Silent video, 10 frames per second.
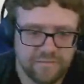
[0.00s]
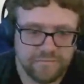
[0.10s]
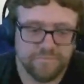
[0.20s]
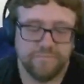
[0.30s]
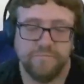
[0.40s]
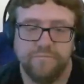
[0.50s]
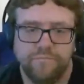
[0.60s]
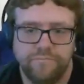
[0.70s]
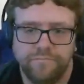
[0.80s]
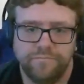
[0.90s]

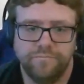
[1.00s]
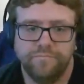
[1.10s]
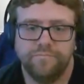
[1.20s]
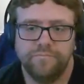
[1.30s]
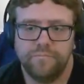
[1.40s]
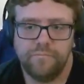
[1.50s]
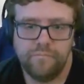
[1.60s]
(silence)